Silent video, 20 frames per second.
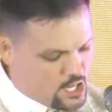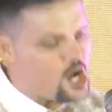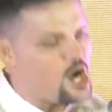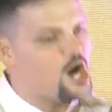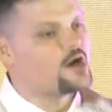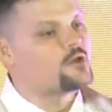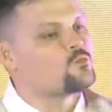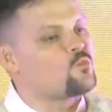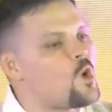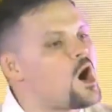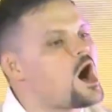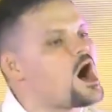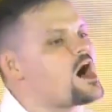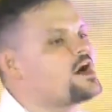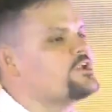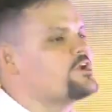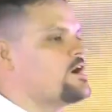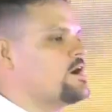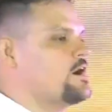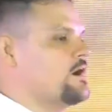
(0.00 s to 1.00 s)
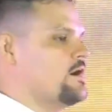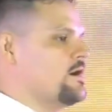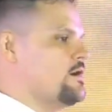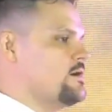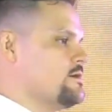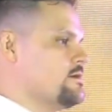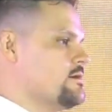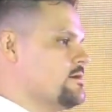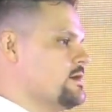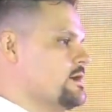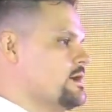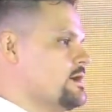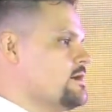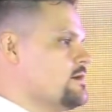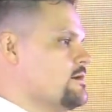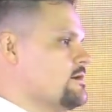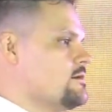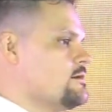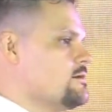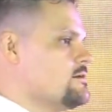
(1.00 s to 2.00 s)
on water.
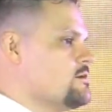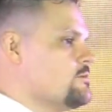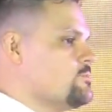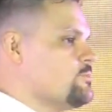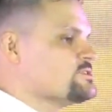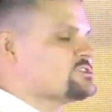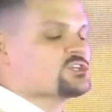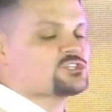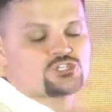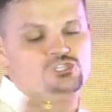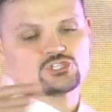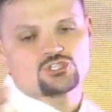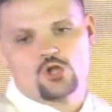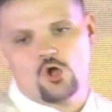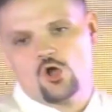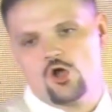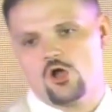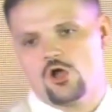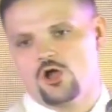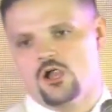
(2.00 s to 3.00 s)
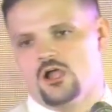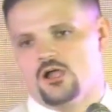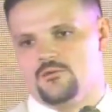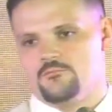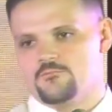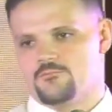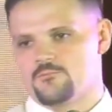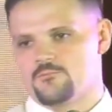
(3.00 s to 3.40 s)
But the storm